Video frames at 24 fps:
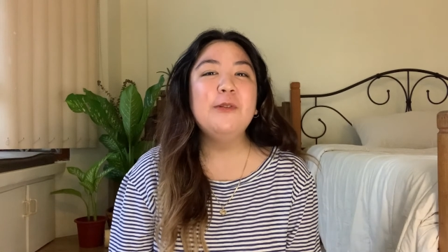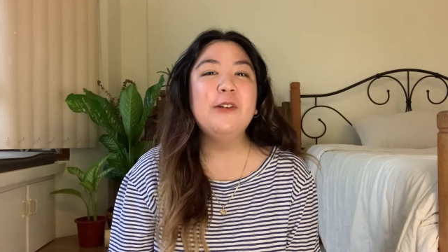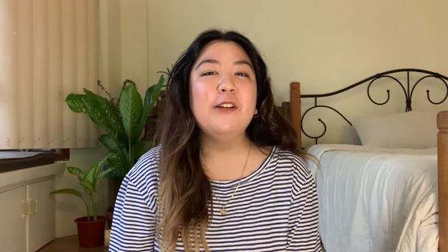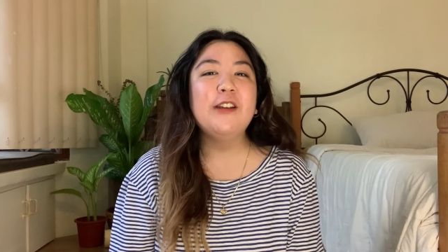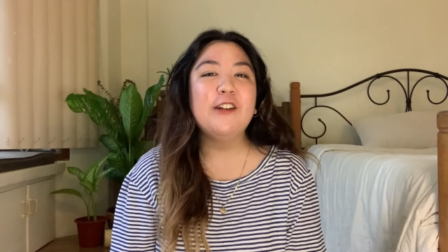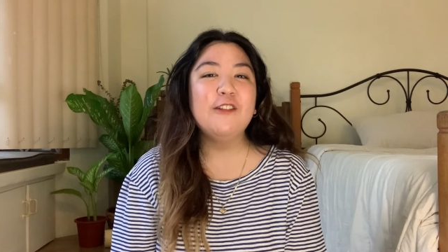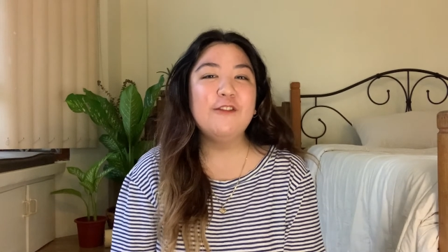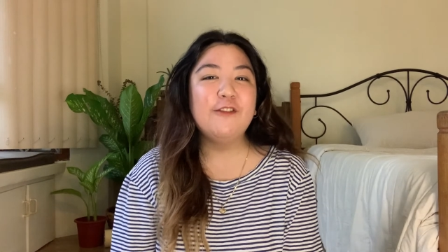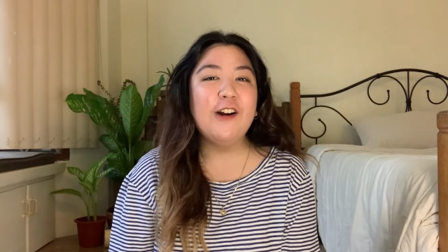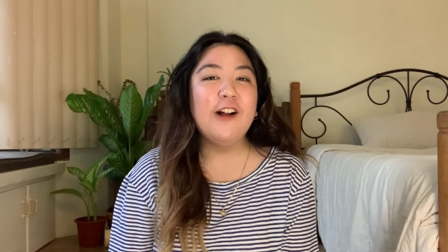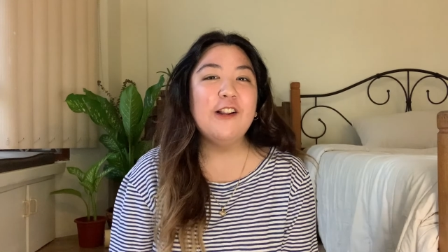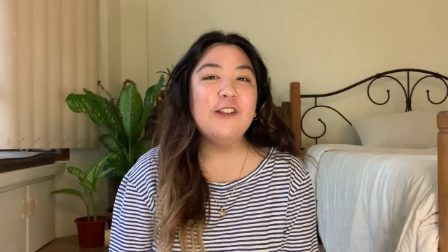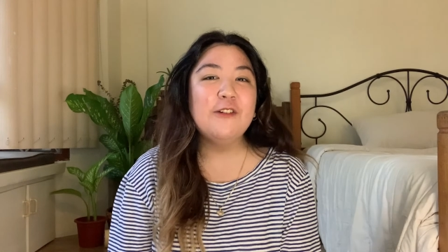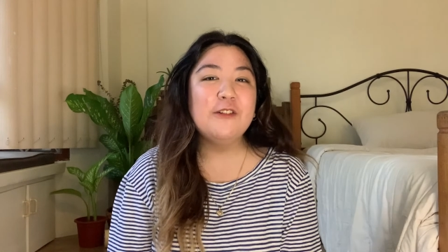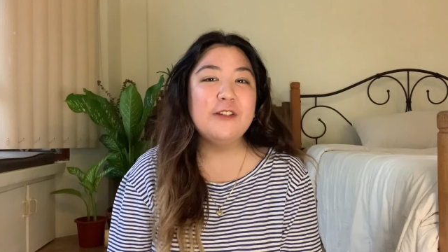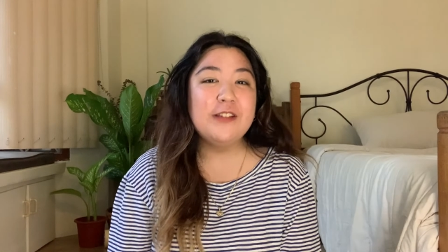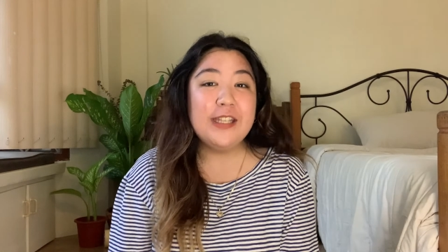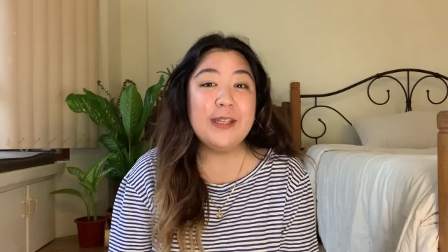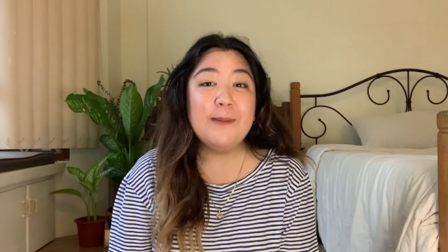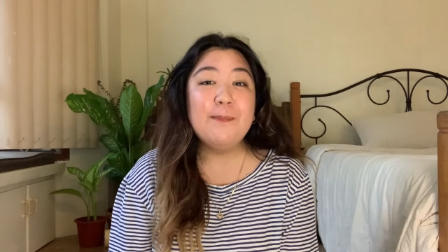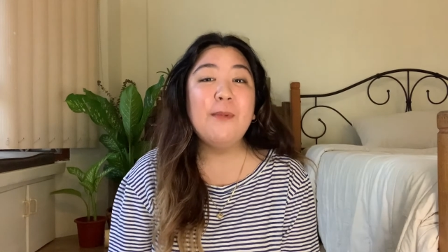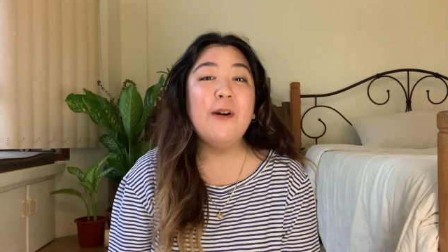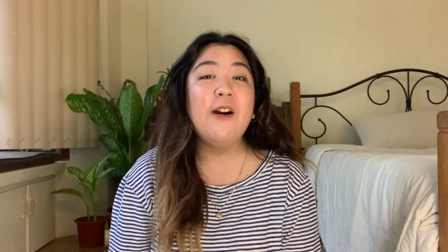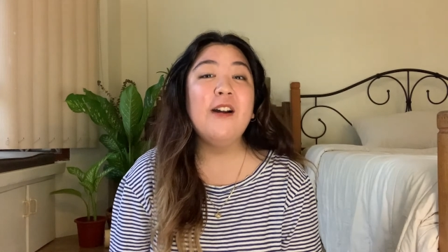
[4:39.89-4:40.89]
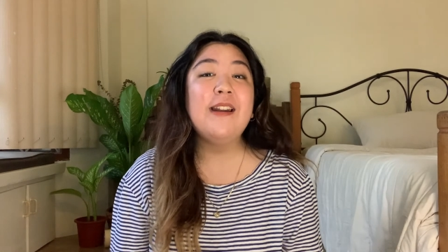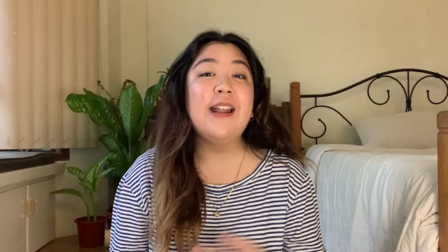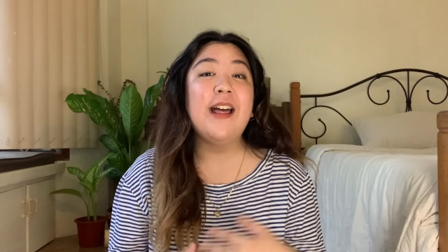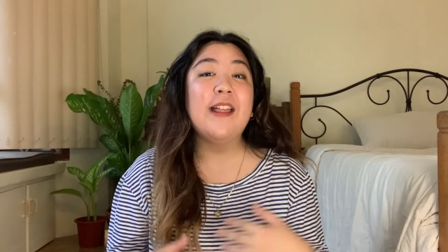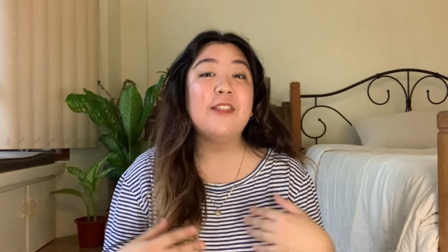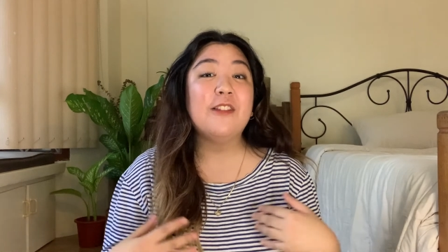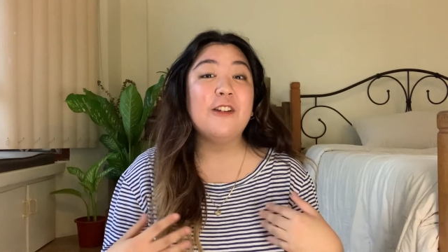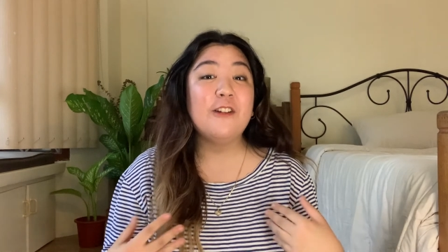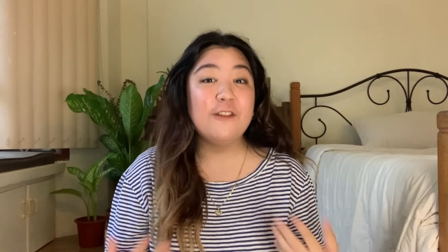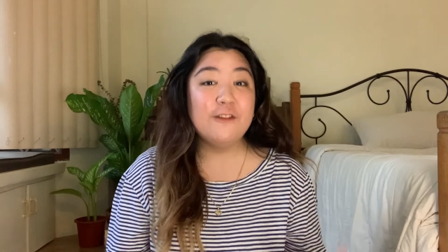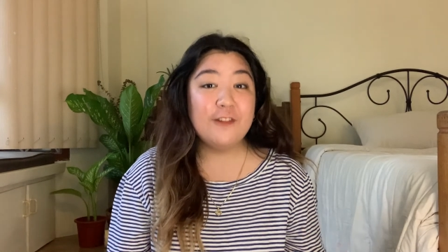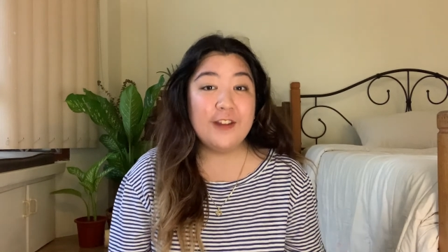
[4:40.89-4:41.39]
you can follow Nippon
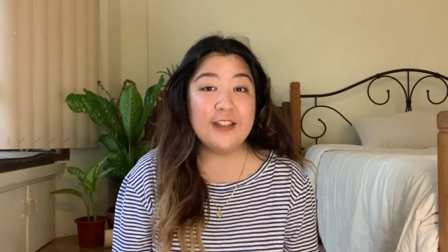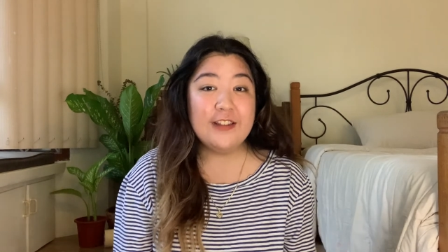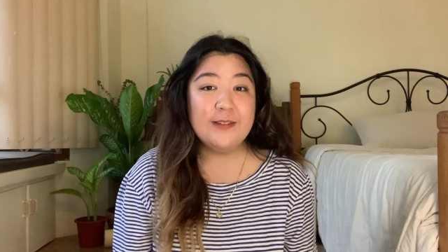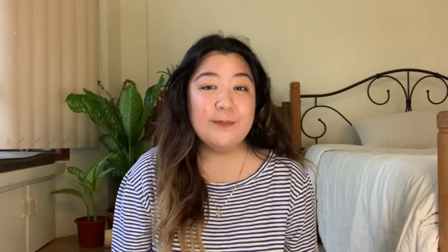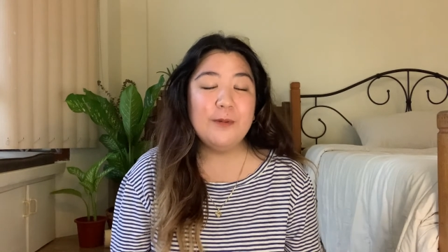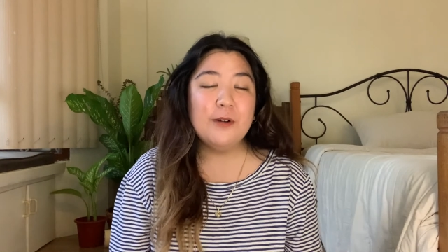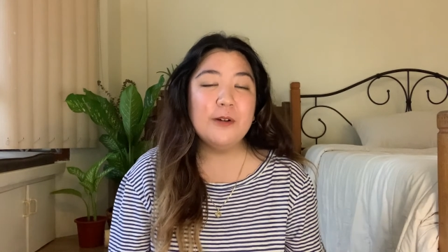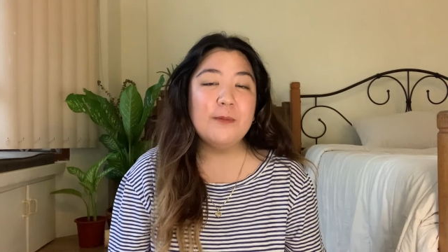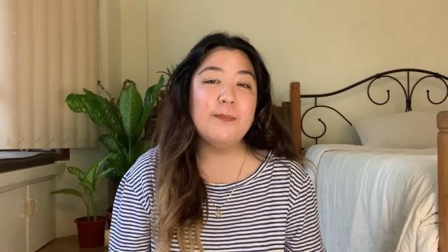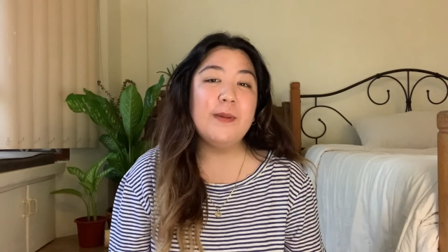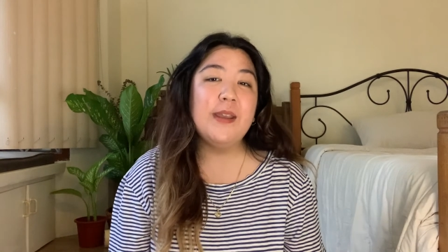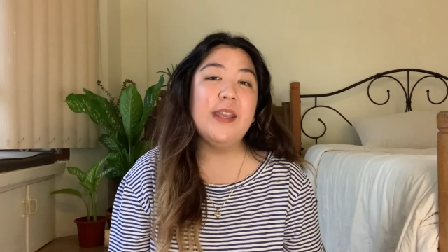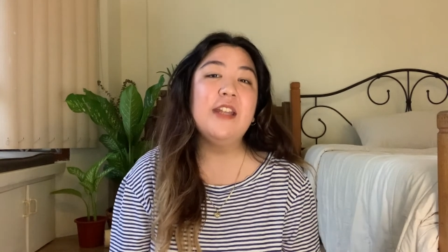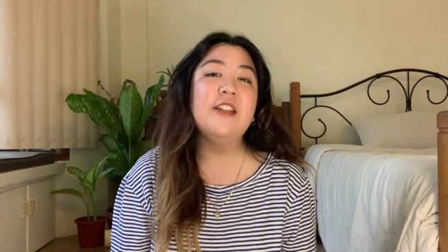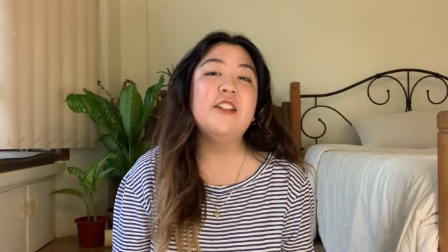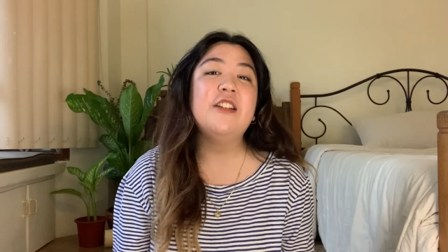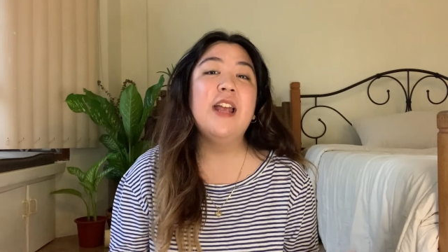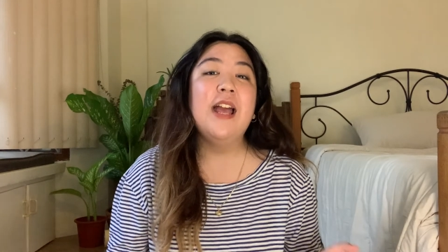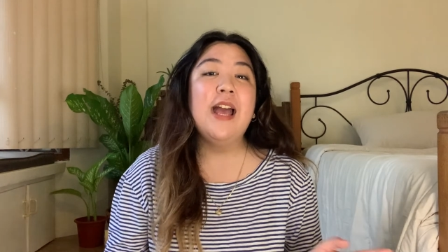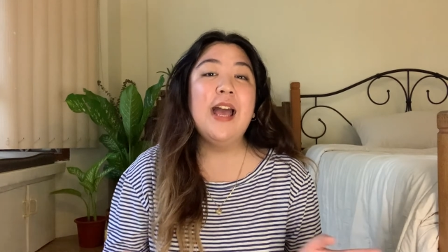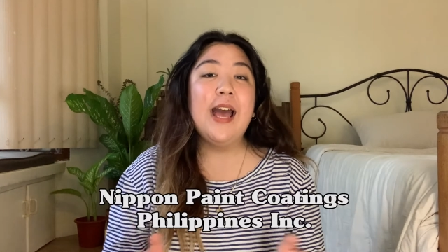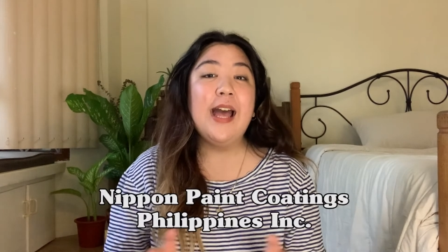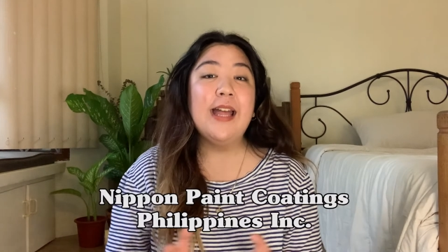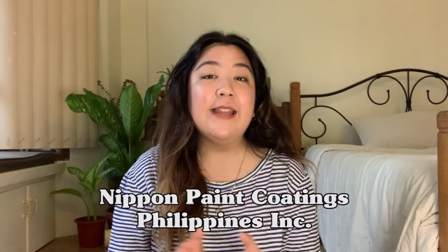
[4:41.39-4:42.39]
at their Facebook page